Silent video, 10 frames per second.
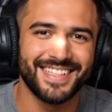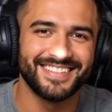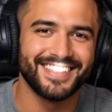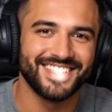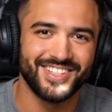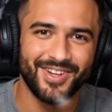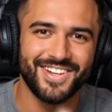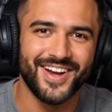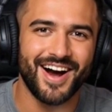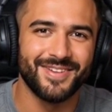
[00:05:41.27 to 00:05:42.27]
It's a
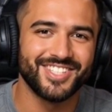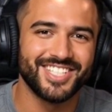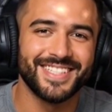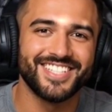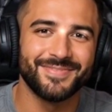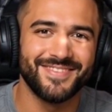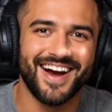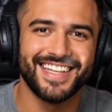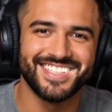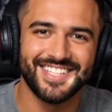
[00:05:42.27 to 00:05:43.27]
secured card, which means you
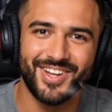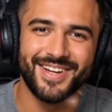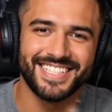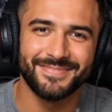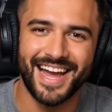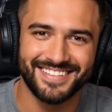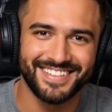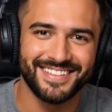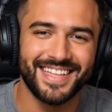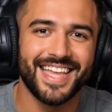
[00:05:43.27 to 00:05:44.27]
provide a security
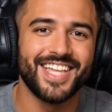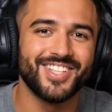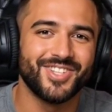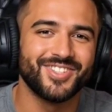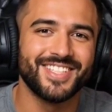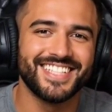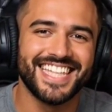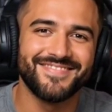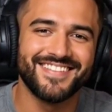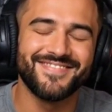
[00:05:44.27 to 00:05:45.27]
deposit, usually
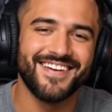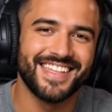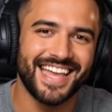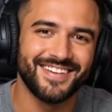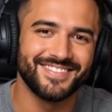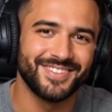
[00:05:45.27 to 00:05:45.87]
$75 or